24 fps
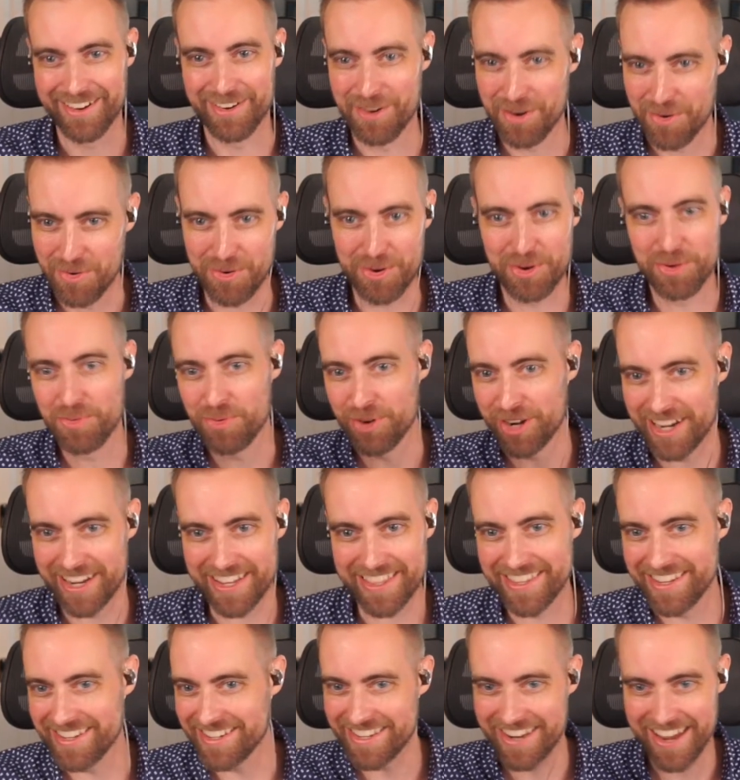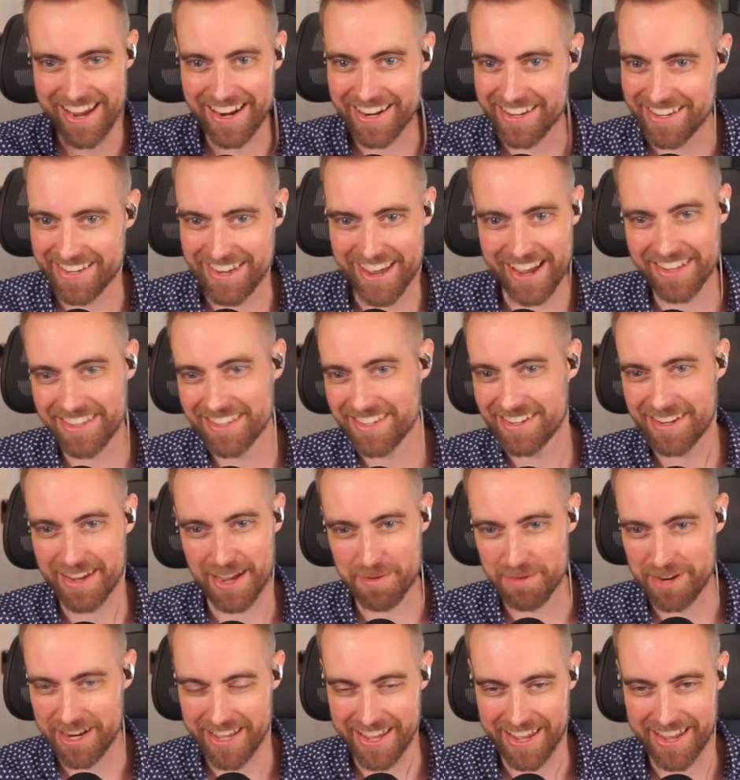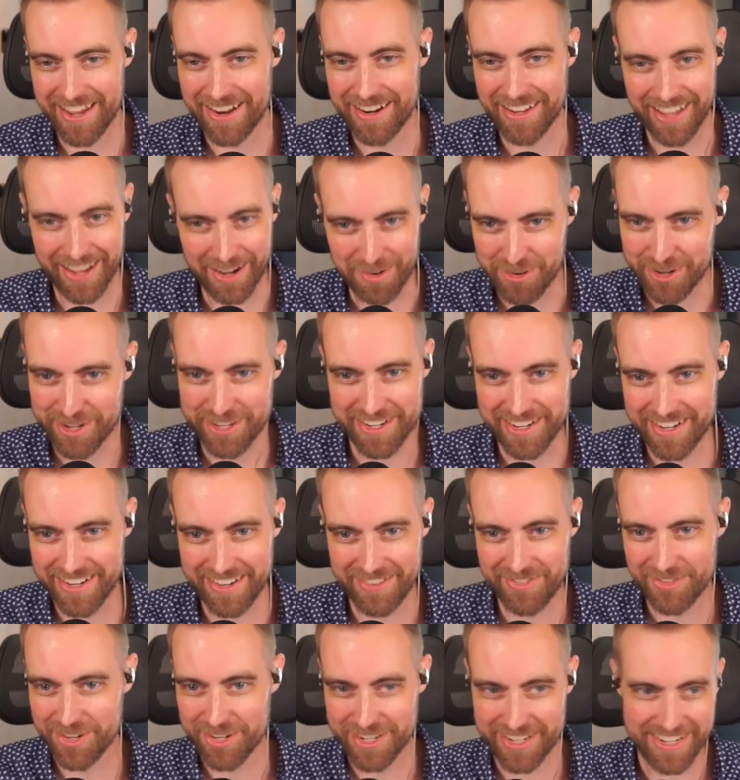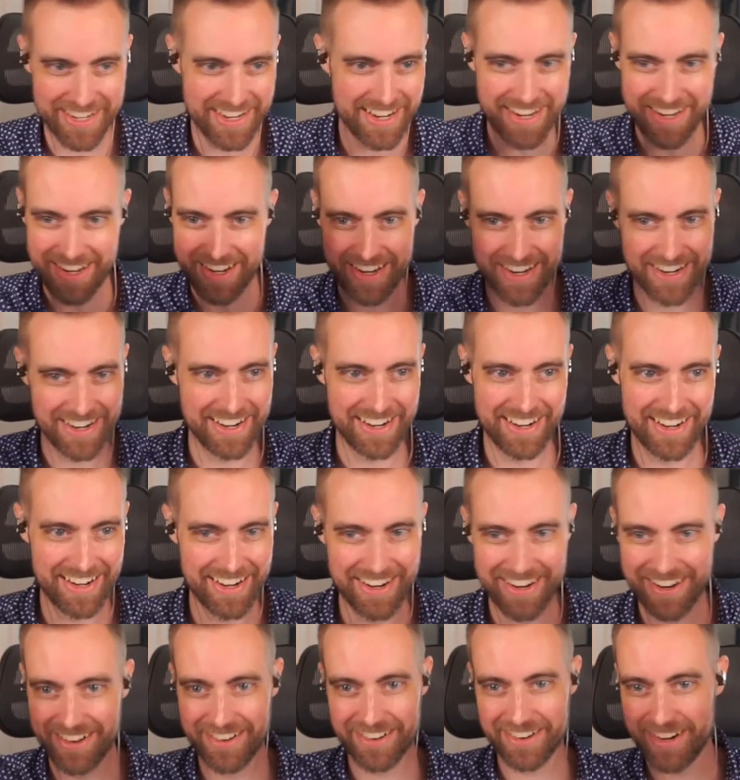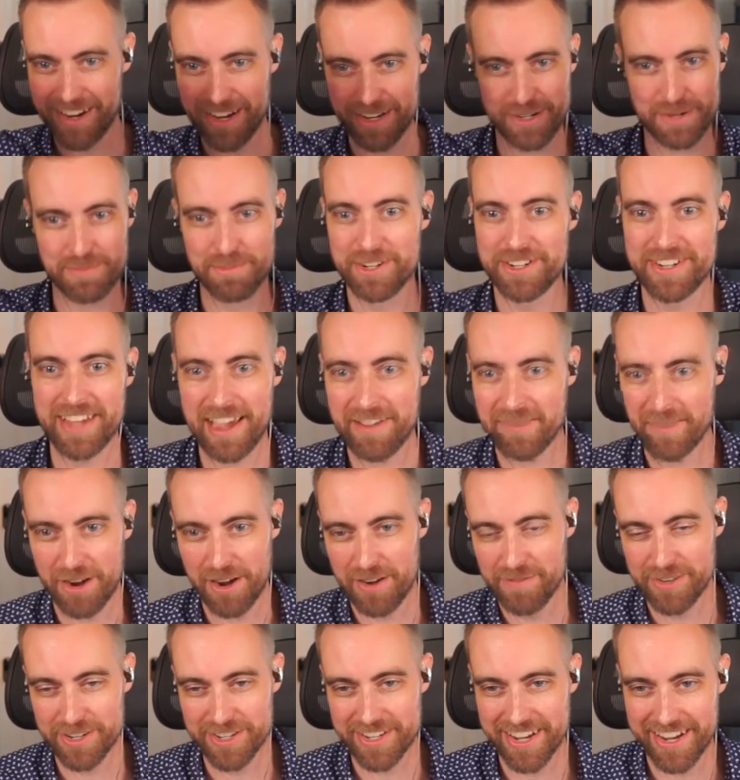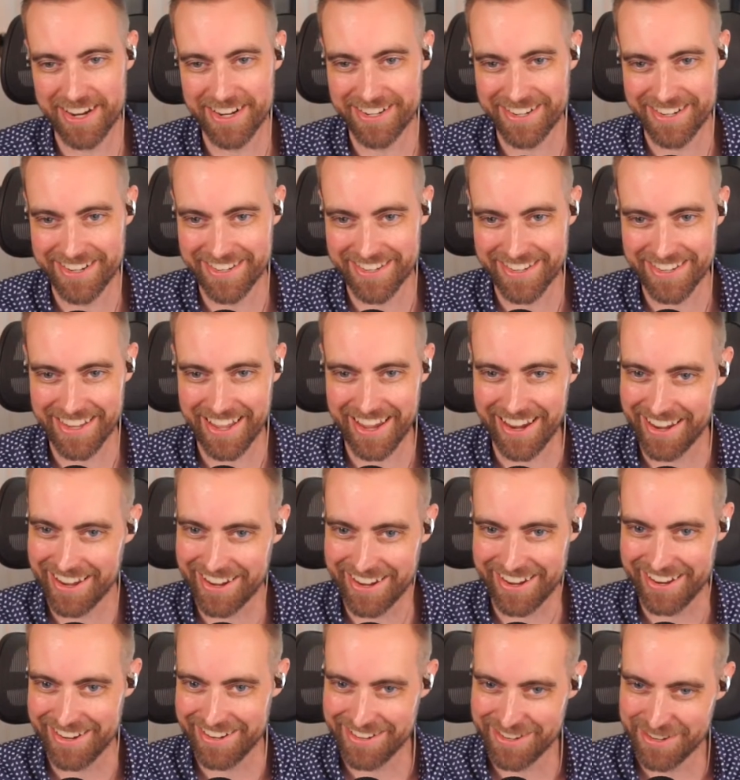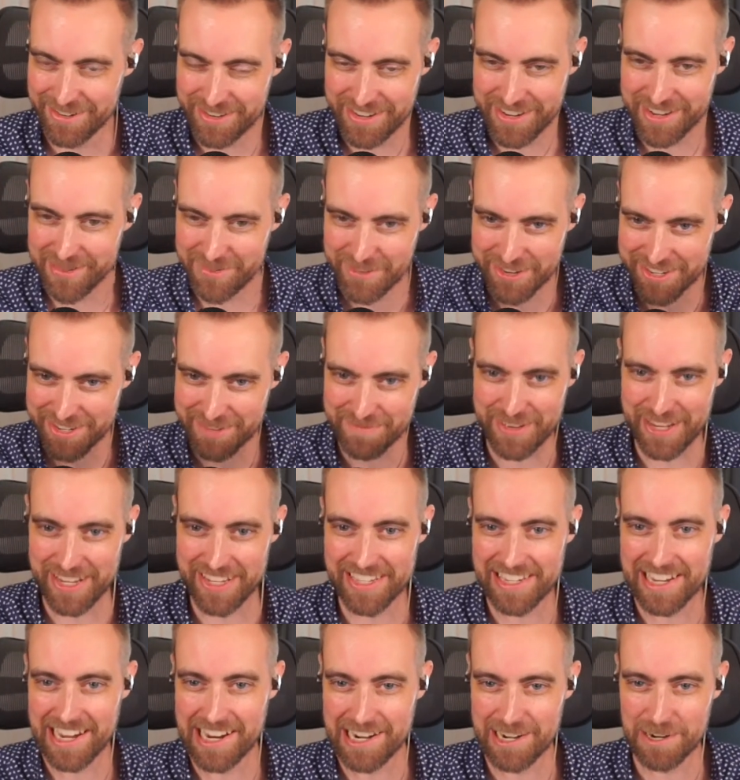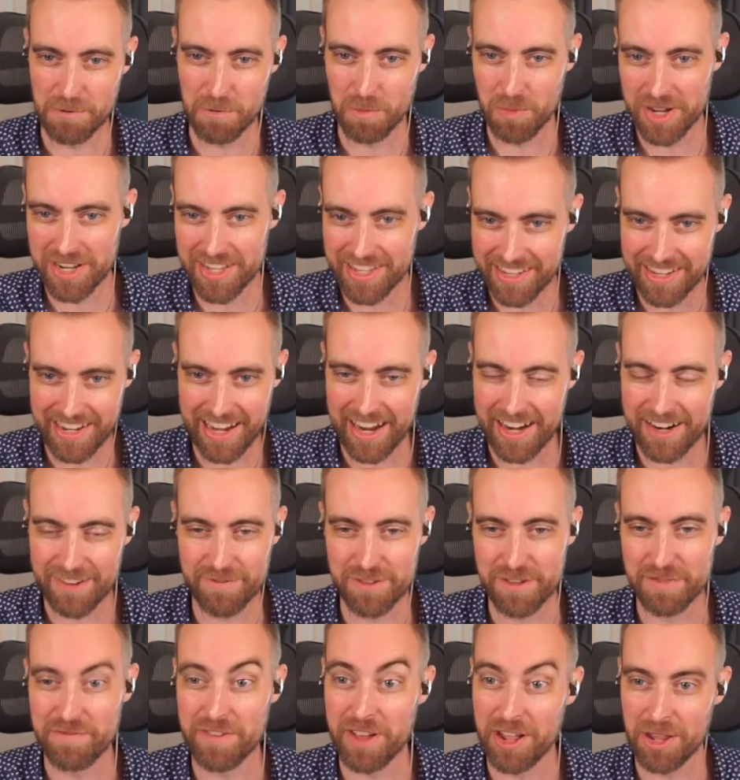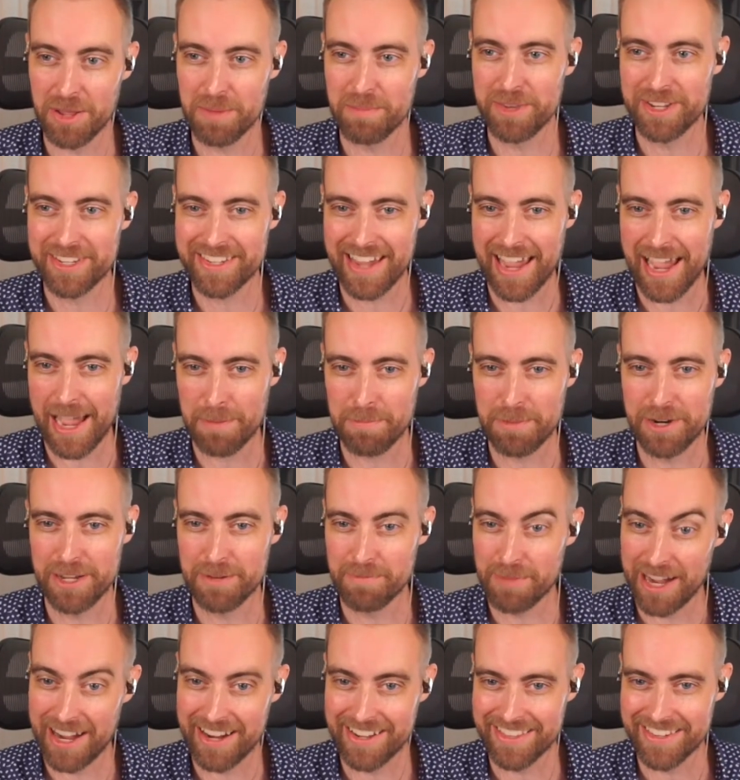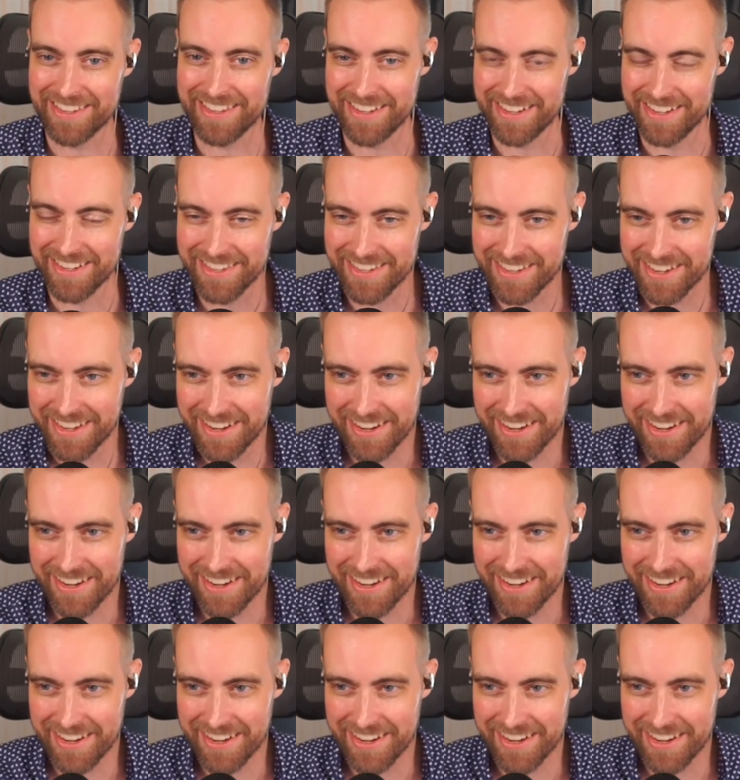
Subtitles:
we're getting these data sets coming in, like we're seeing, customers have conversations. Like, can you give us some insight into what kind of developments happening behind the scenes?